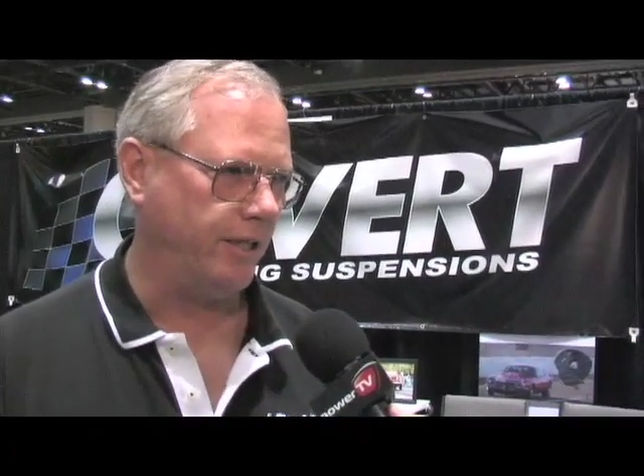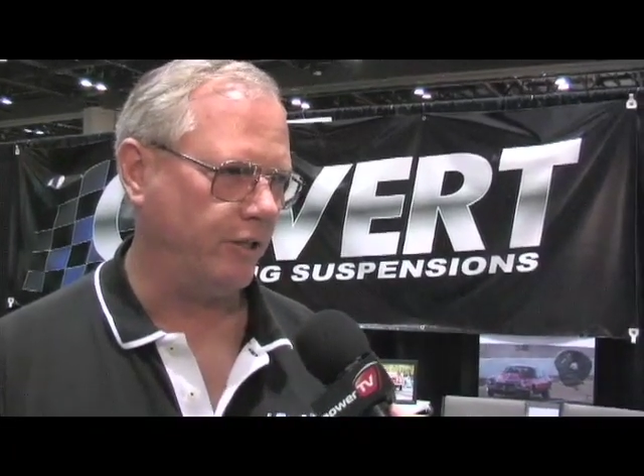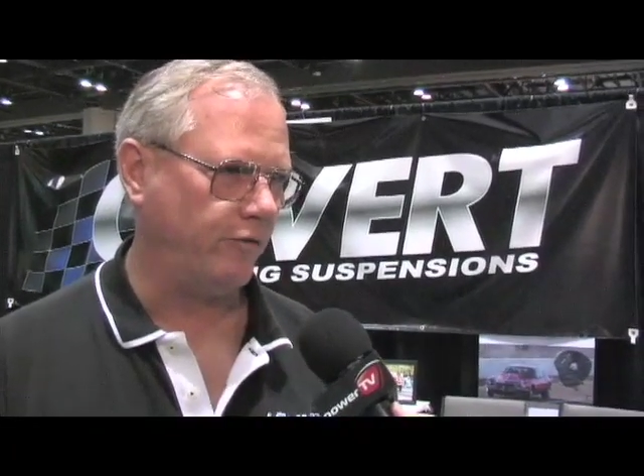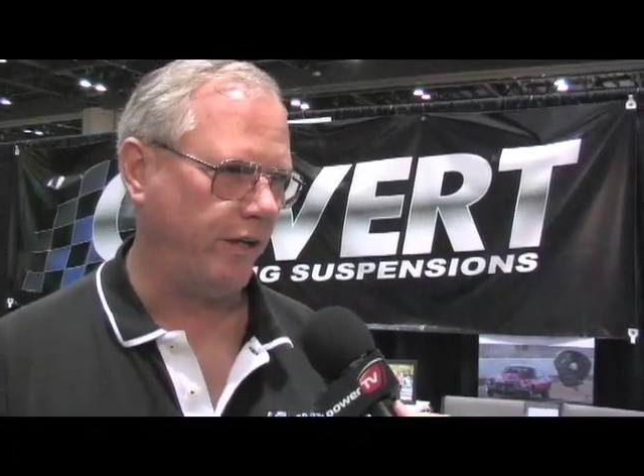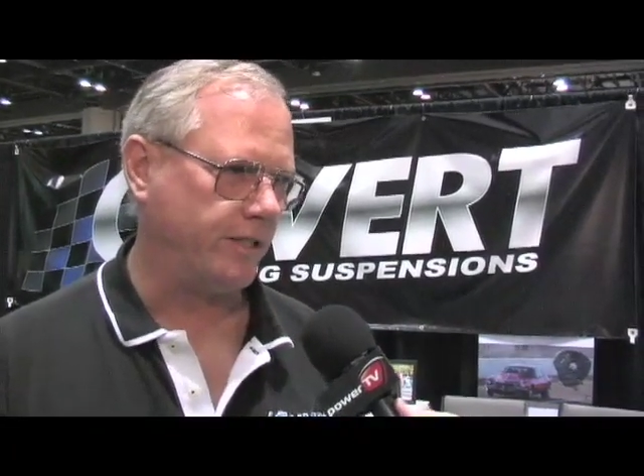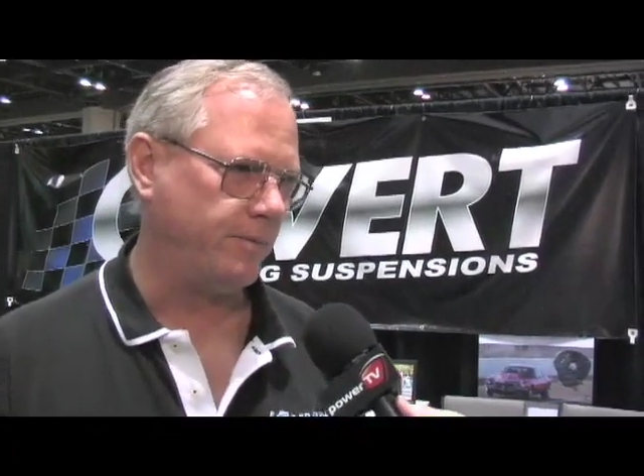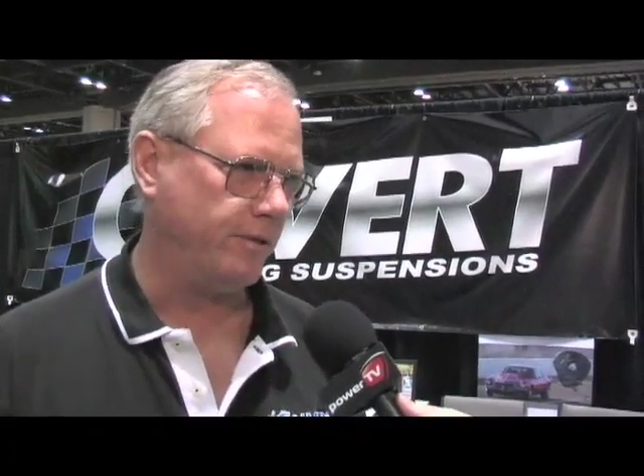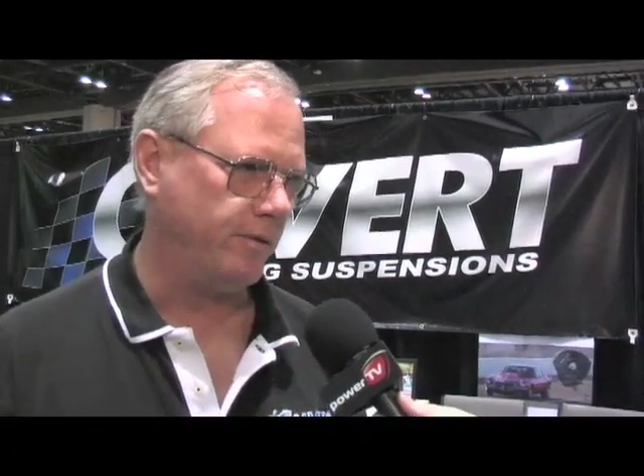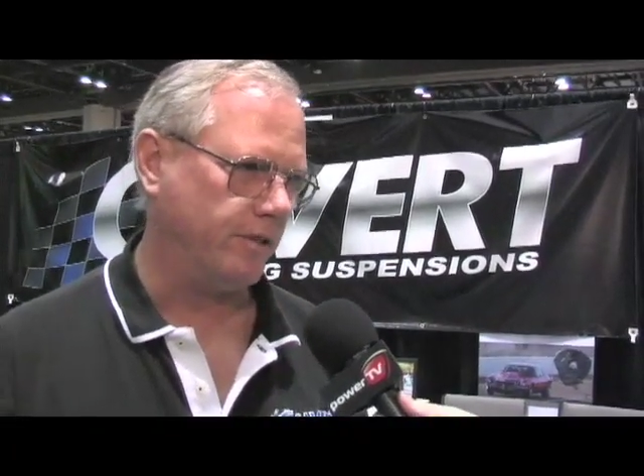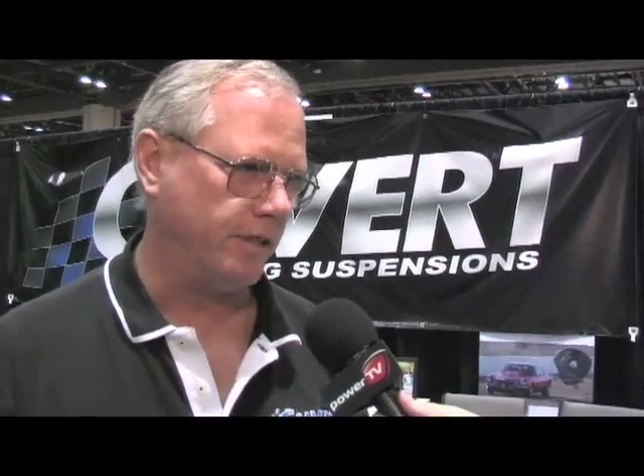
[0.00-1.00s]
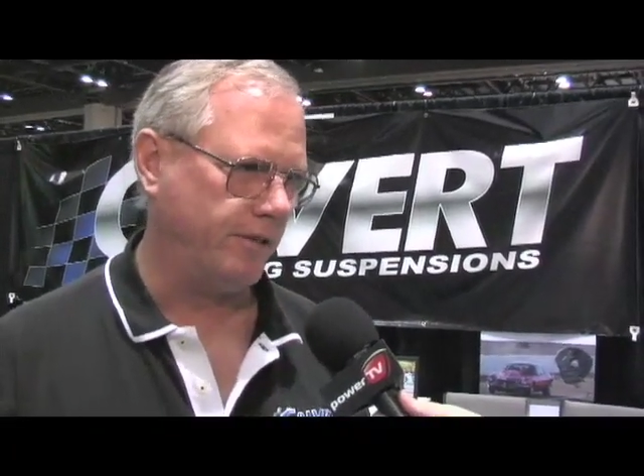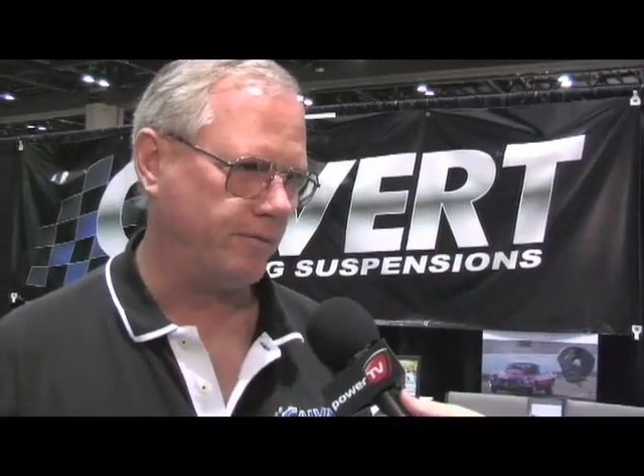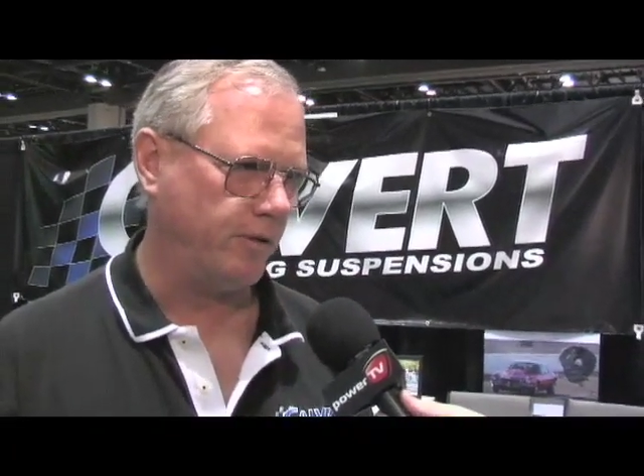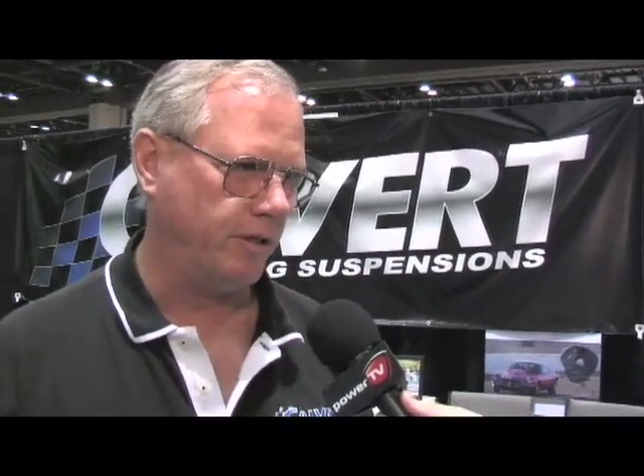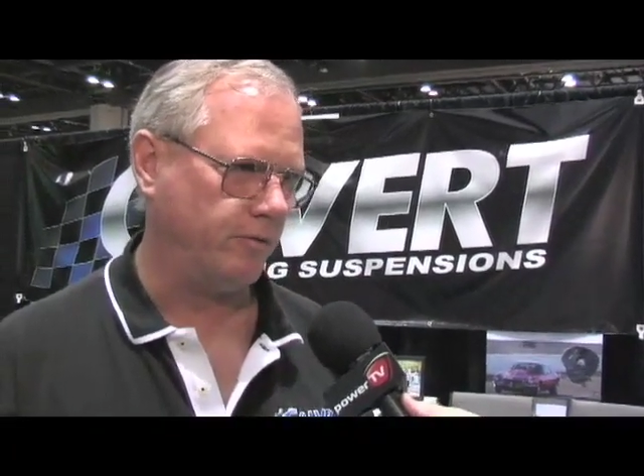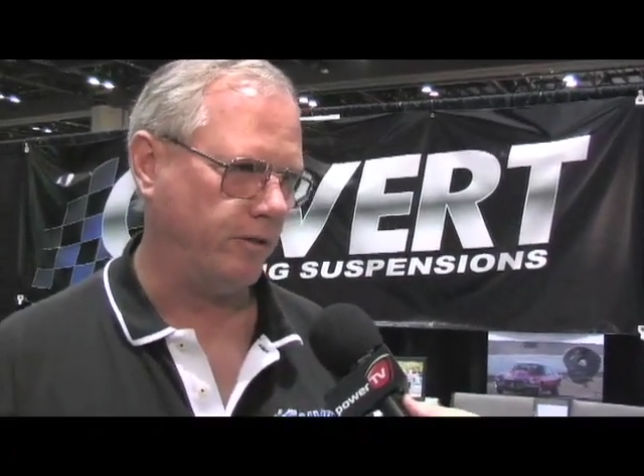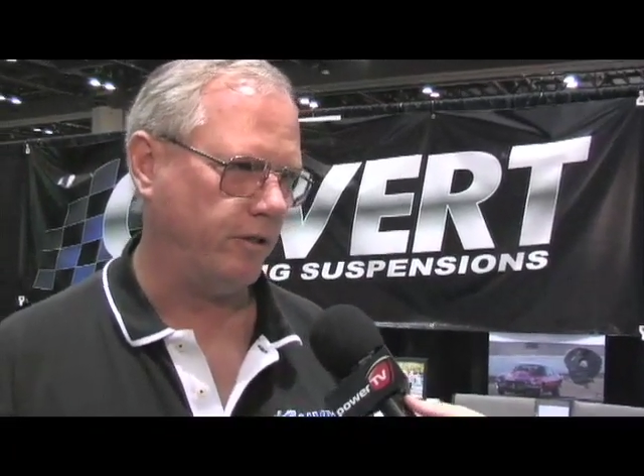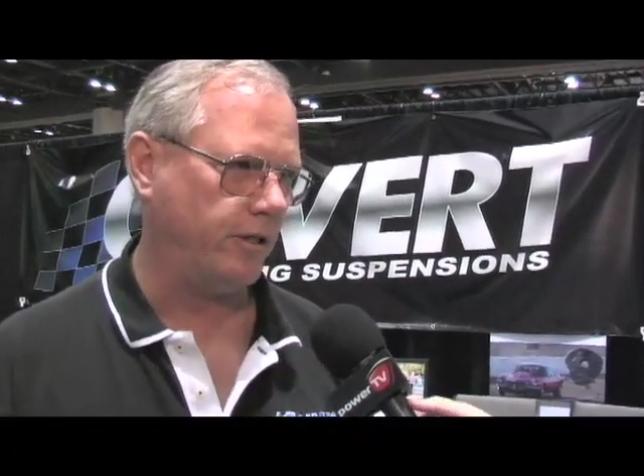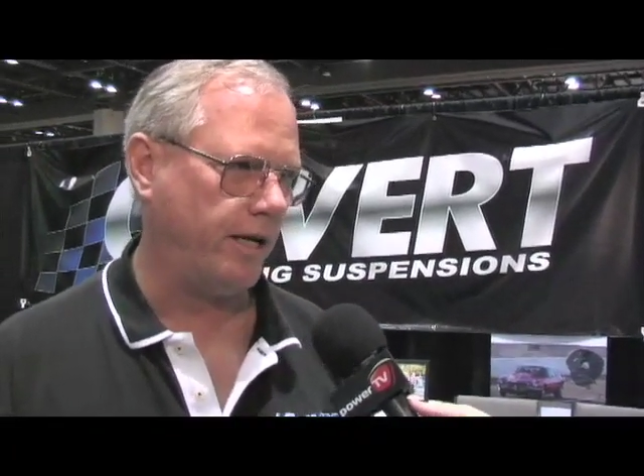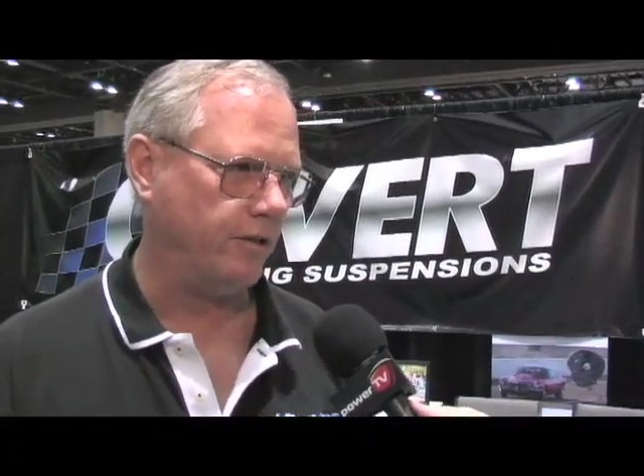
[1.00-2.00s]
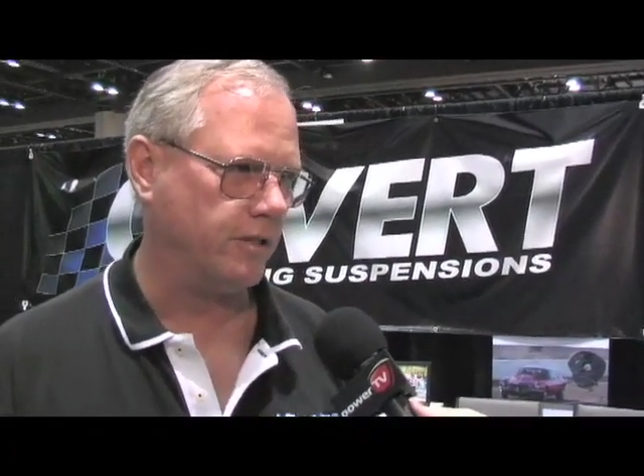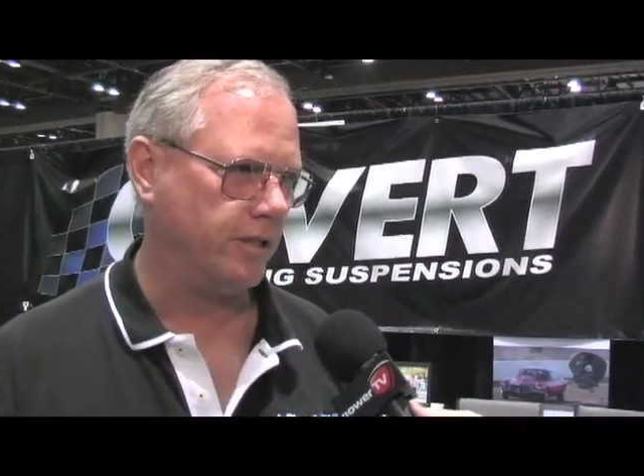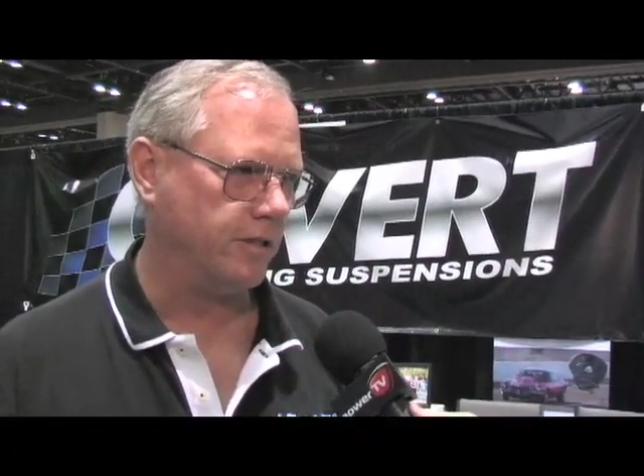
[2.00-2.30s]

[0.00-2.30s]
interface between the leaf spring and the rear end housing